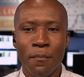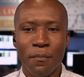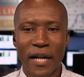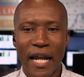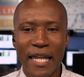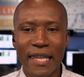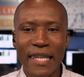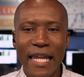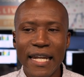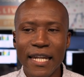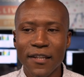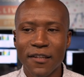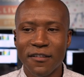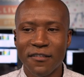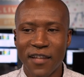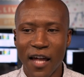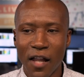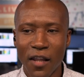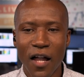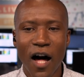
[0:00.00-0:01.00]
but I let it
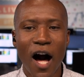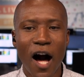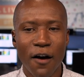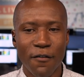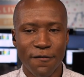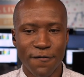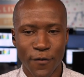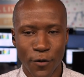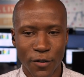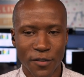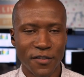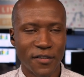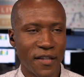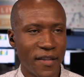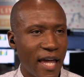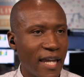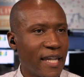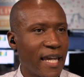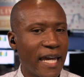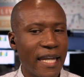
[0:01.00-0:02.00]
sell off first and
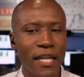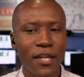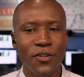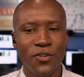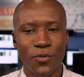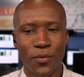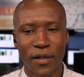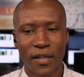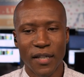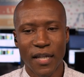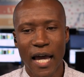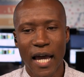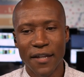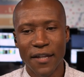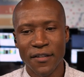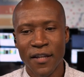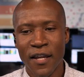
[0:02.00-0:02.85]
then get into it, guys.